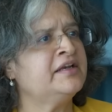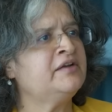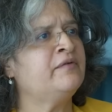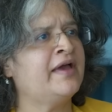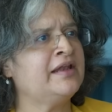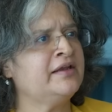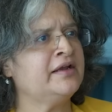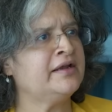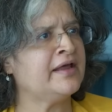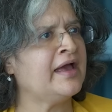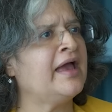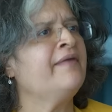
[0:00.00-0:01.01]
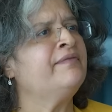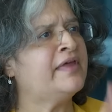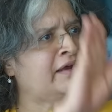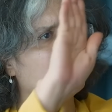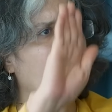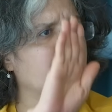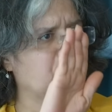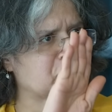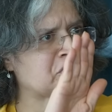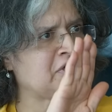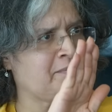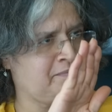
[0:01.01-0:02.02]
It did well in India and then so
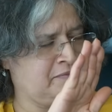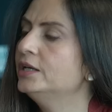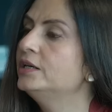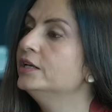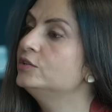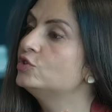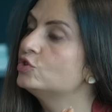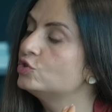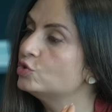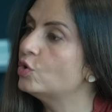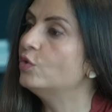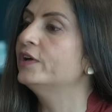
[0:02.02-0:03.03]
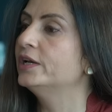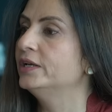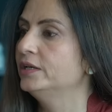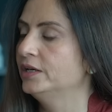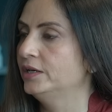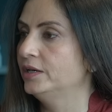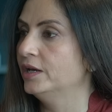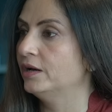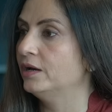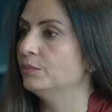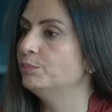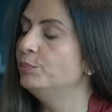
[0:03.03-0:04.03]
well. it did so well in India.
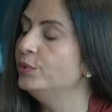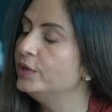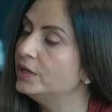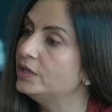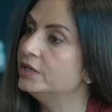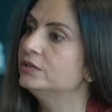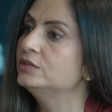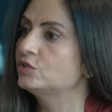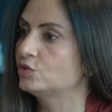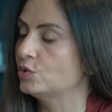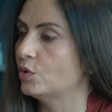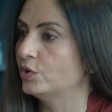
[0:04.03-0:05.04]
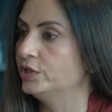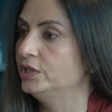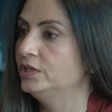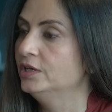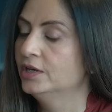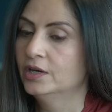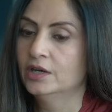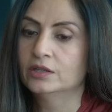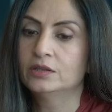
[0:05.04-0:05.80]
Brilliant story. Hmm.